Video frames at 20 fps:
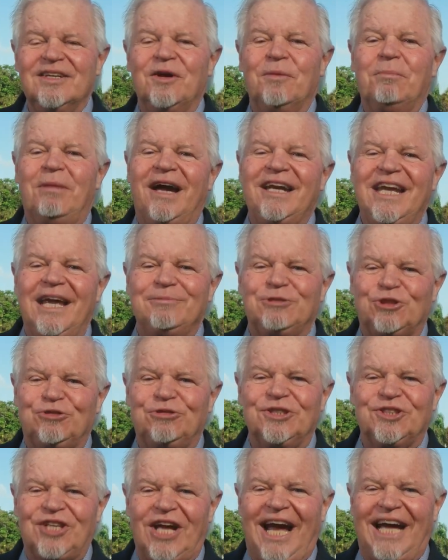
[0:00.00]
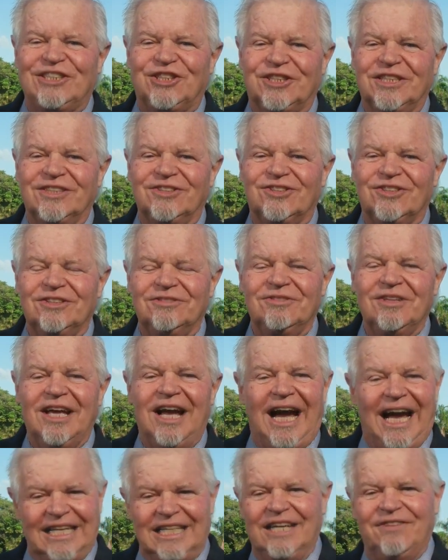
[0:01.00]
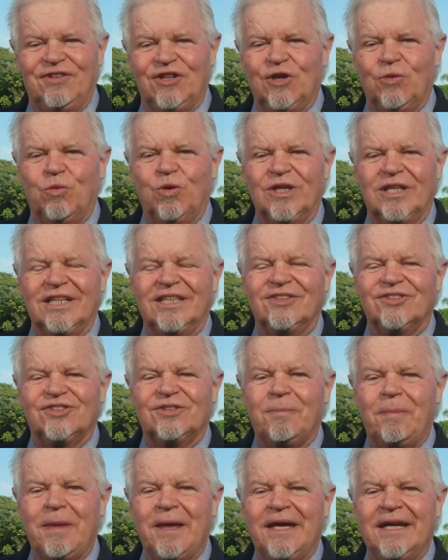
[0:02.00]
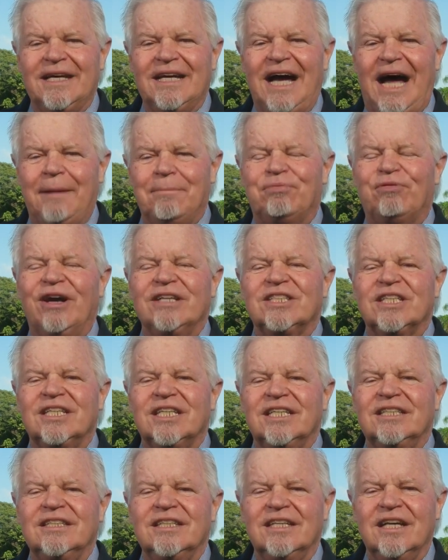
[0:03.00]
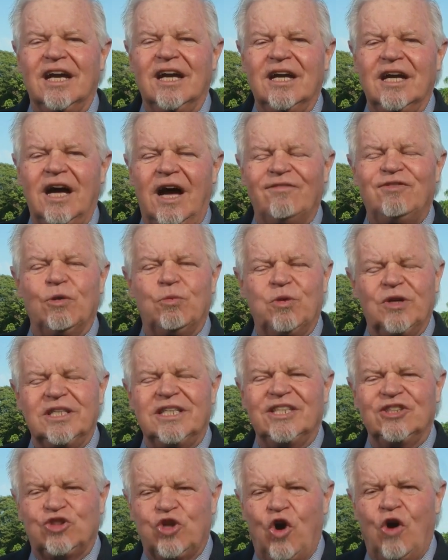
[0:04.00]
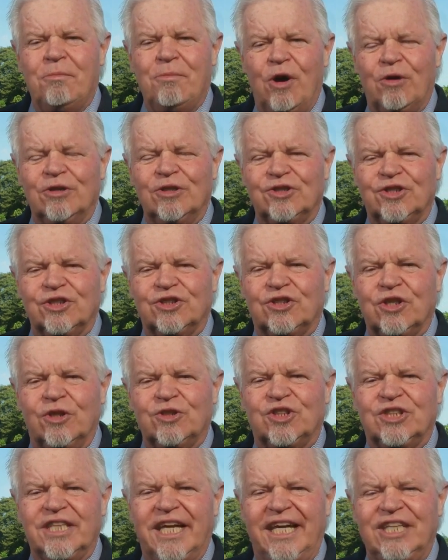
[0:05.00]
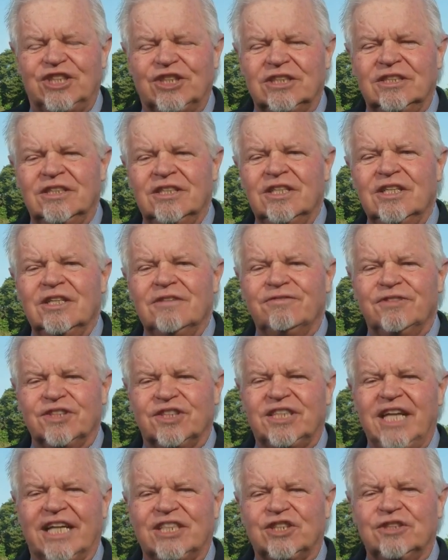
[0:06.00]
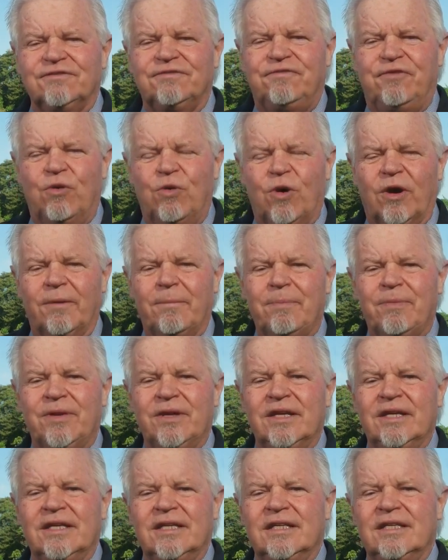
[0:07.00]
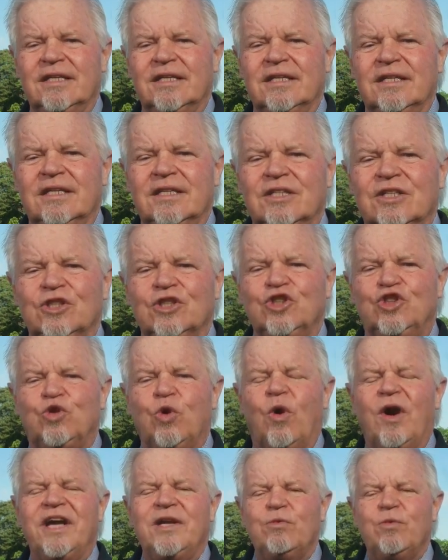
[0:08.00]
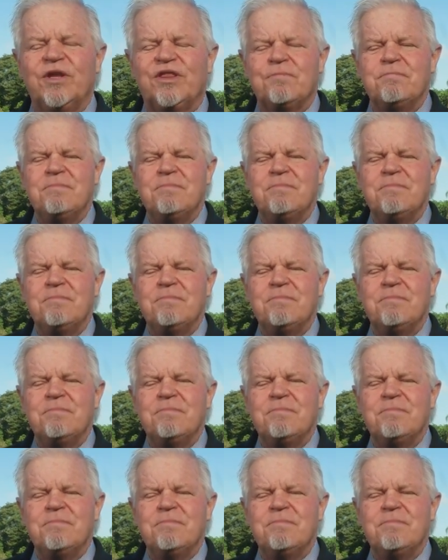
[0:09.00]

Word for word: My name's Chris Hodgkins. I live in the woodlands. I'm president of the Woodlands Homeowners Association for Section 4. Join with